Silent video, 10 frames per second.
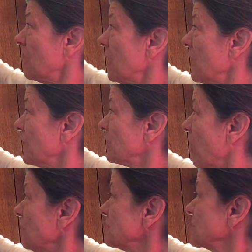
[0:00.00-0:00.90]
And
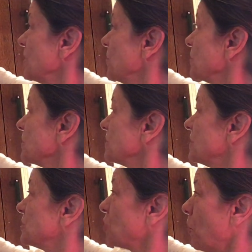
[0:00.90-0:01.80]
also
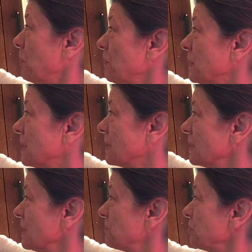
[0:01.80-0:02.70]
the dopamine,
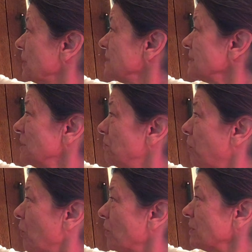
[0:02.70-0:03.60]
it plays an
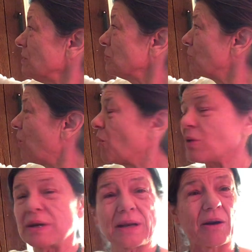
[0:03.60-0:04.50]
important
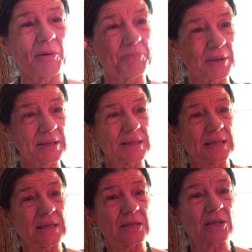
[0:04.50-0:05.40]
role in our
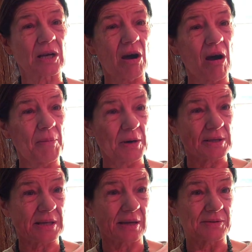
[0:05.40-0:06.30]
ability to calm
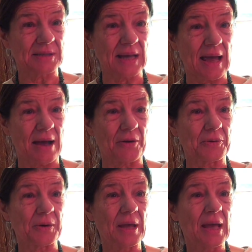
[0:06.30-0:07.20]
ourselves down.
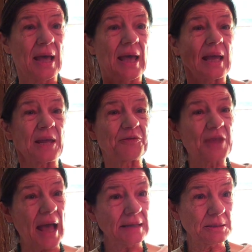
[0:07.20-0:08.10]
If
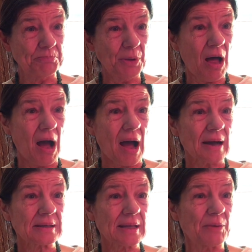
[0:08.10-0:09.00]
that's
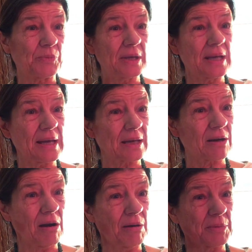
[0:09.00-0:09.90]
blocked and we can't
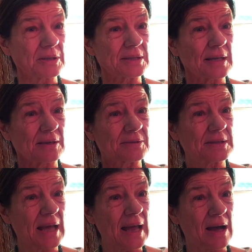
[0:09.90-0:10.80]
calm ourselves
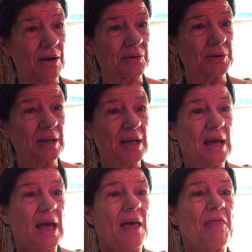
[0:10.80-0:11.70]
down,
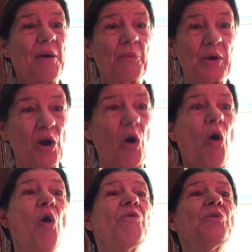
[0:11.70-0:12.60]
then we
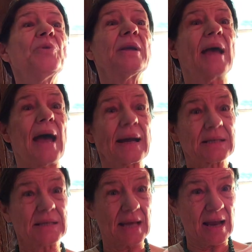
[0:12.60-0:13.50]
overreact
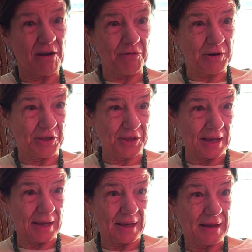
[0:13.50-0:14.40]
to everything.